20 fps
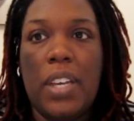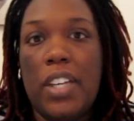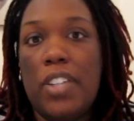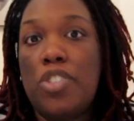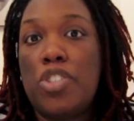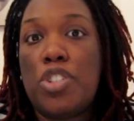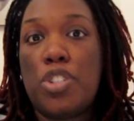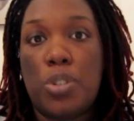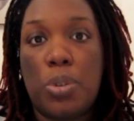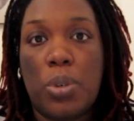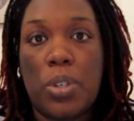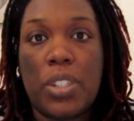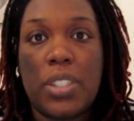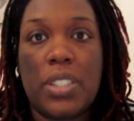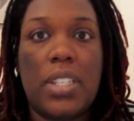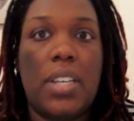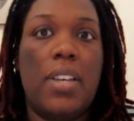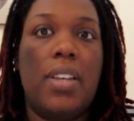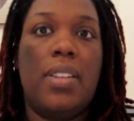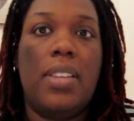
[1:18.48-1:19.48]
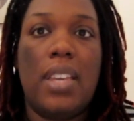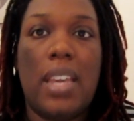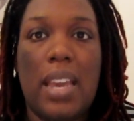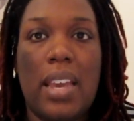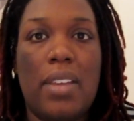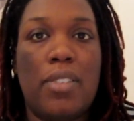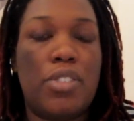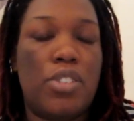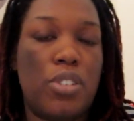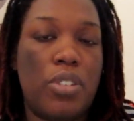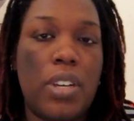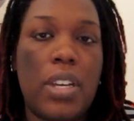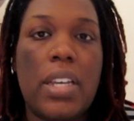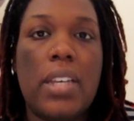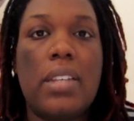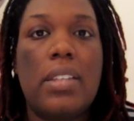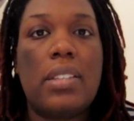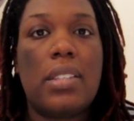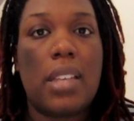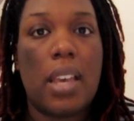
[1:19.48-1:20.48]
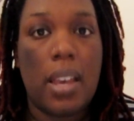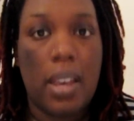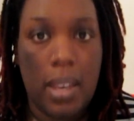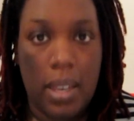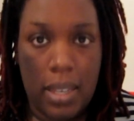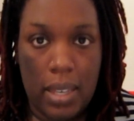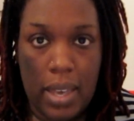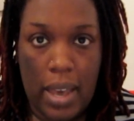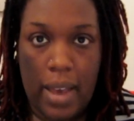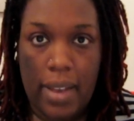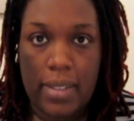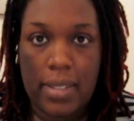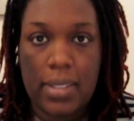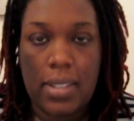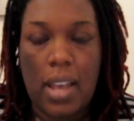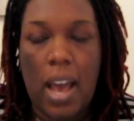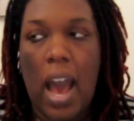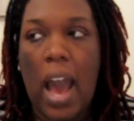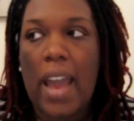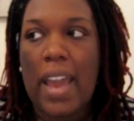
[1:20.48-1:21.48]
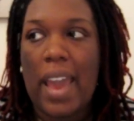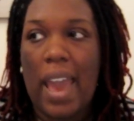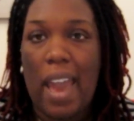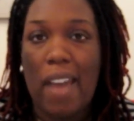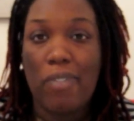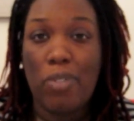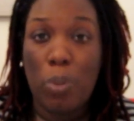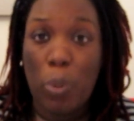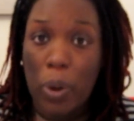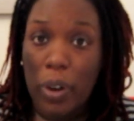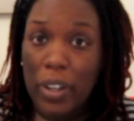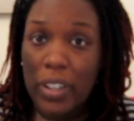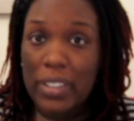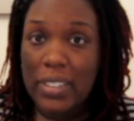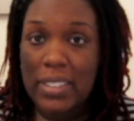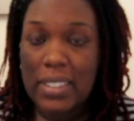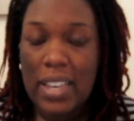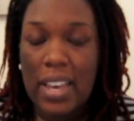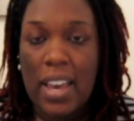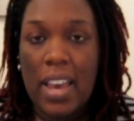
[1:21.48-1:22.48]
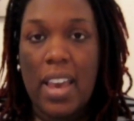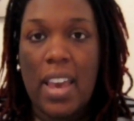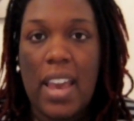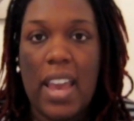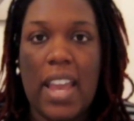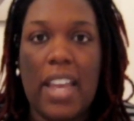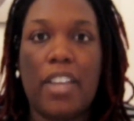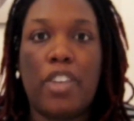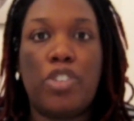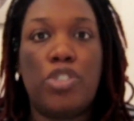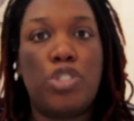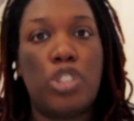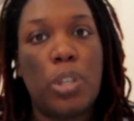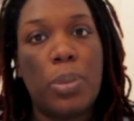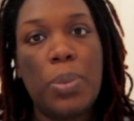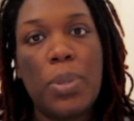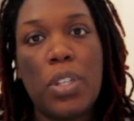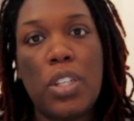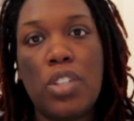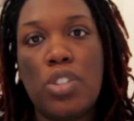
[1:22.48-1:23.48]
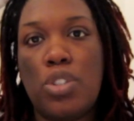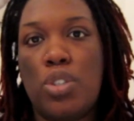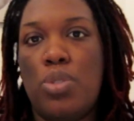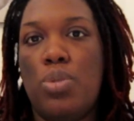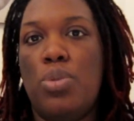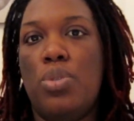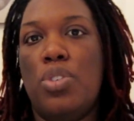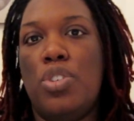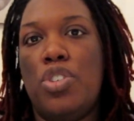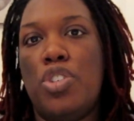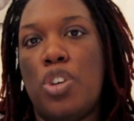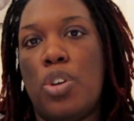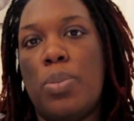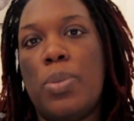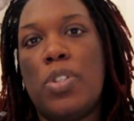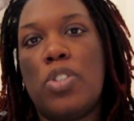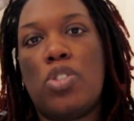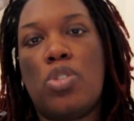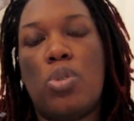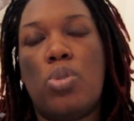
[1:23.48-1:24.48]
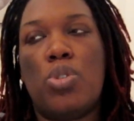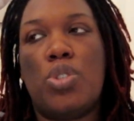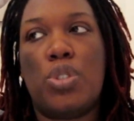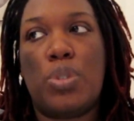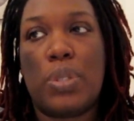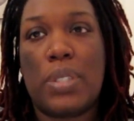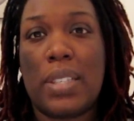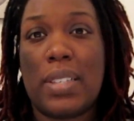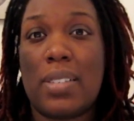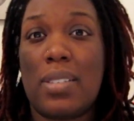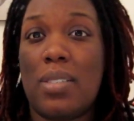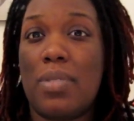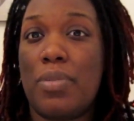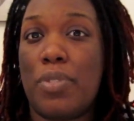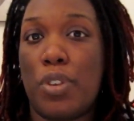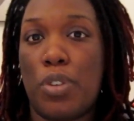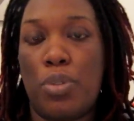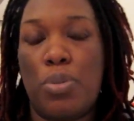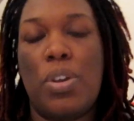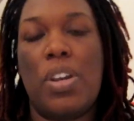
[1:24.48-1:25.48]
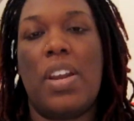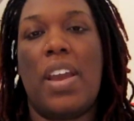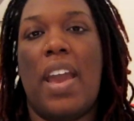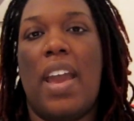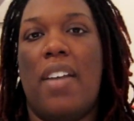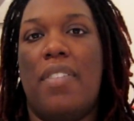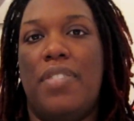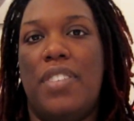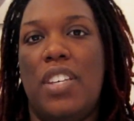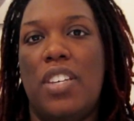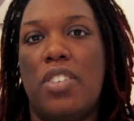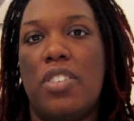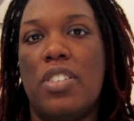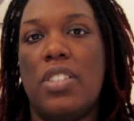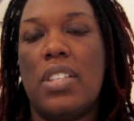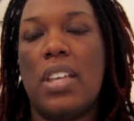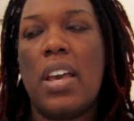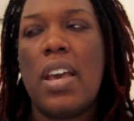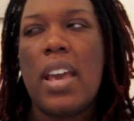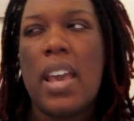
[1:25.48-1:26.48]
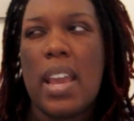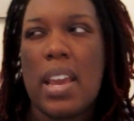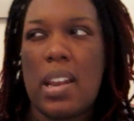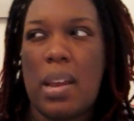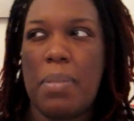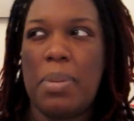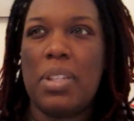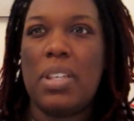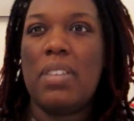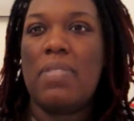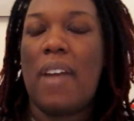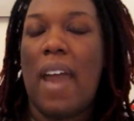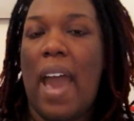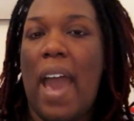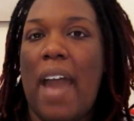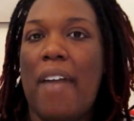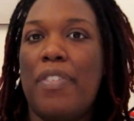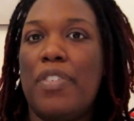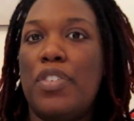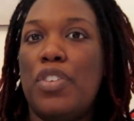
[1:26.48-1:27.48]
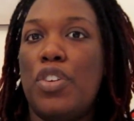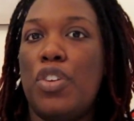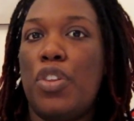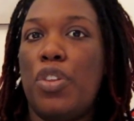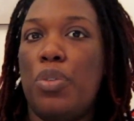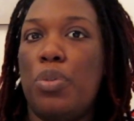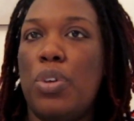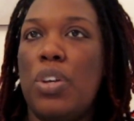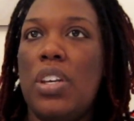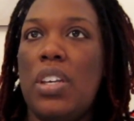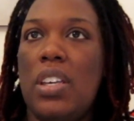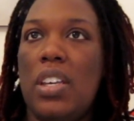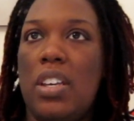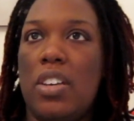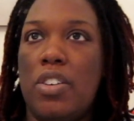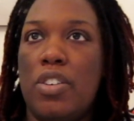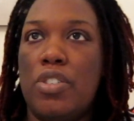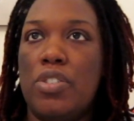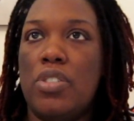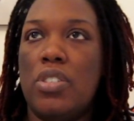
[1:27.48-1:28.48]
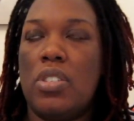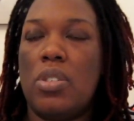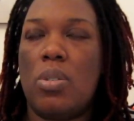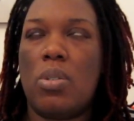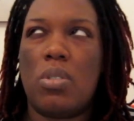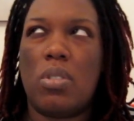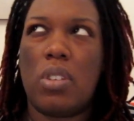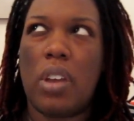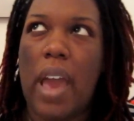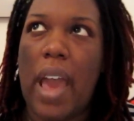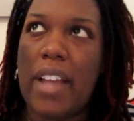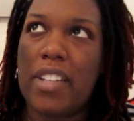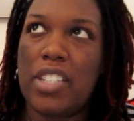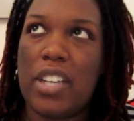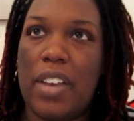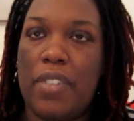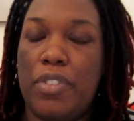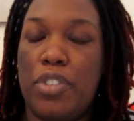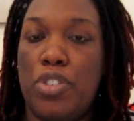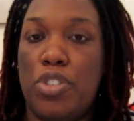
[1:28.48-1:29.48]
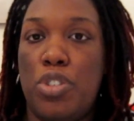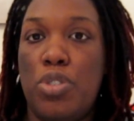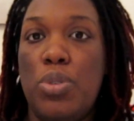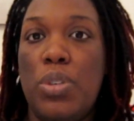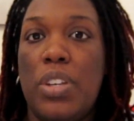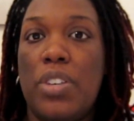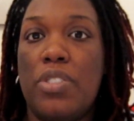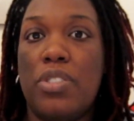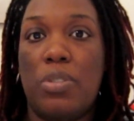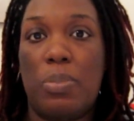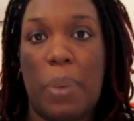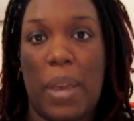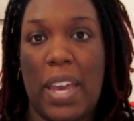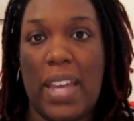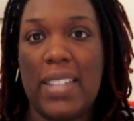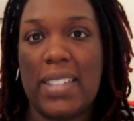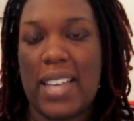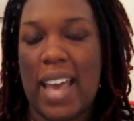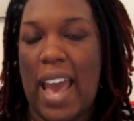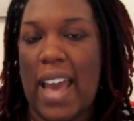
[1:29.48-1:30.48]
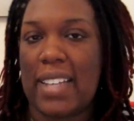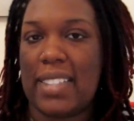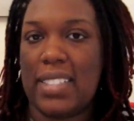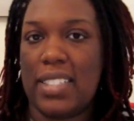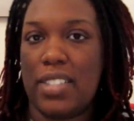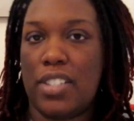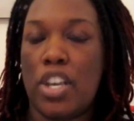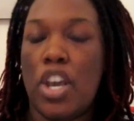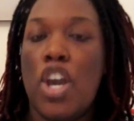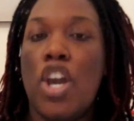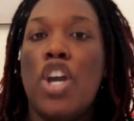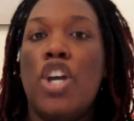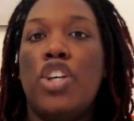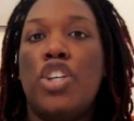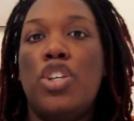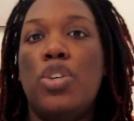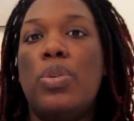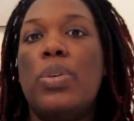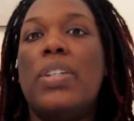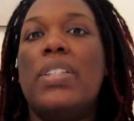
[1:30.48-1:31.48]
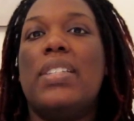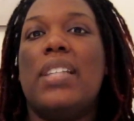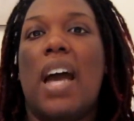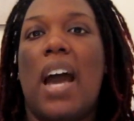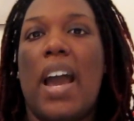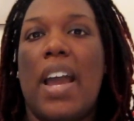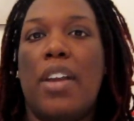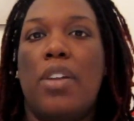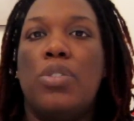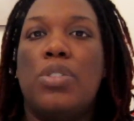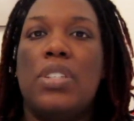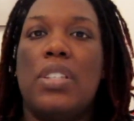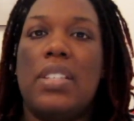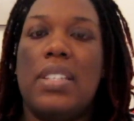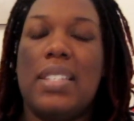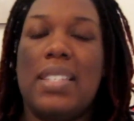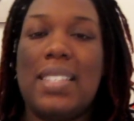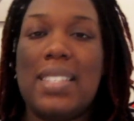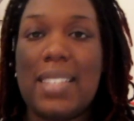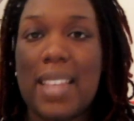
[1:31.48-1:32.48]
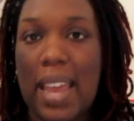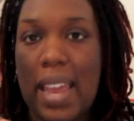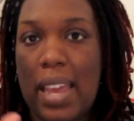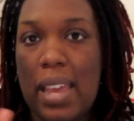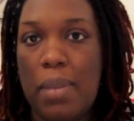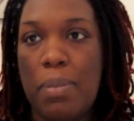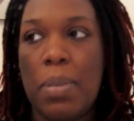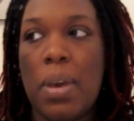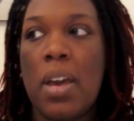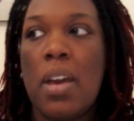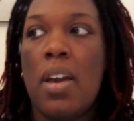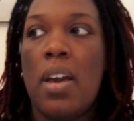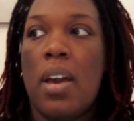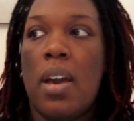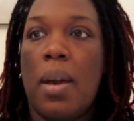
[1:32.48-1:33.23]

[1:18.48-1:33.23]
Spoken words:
in short, the answer is yes. I have worked and contributed to the German social system for 3.5 years. And I believe after 3 years, or actually after 2 years of paying taxes, you are entitled to the same